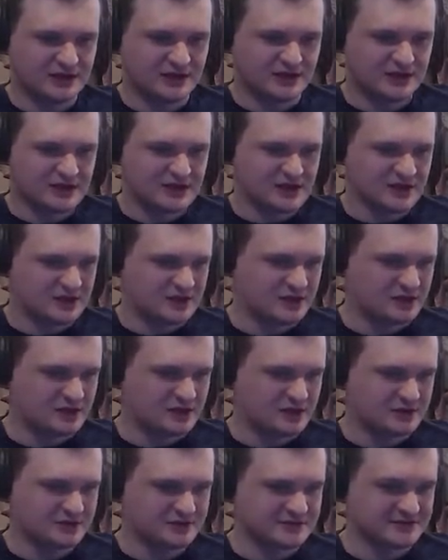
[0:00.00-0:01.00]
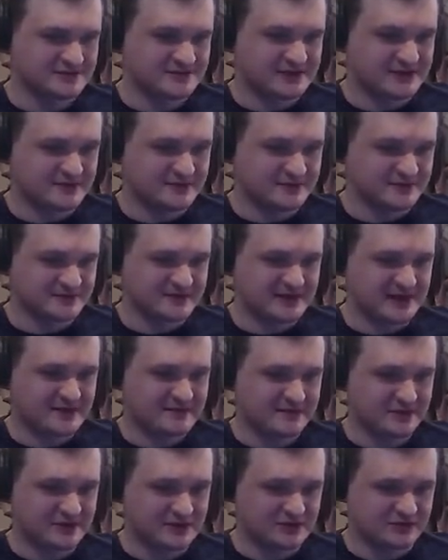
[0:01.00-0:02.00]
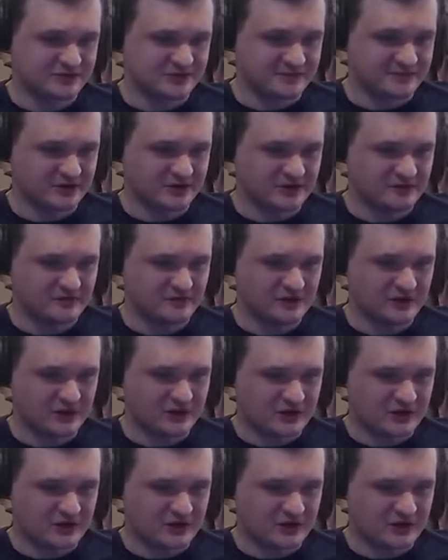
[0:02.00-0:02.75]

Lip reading: Just skip this gap by long jumping over it.